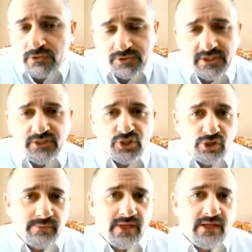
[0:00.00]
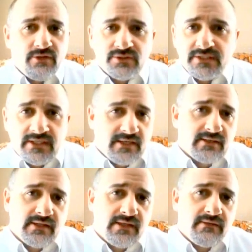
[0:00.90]
You see Germany, you see
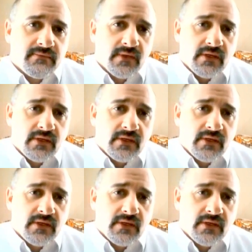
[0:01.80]
Italy,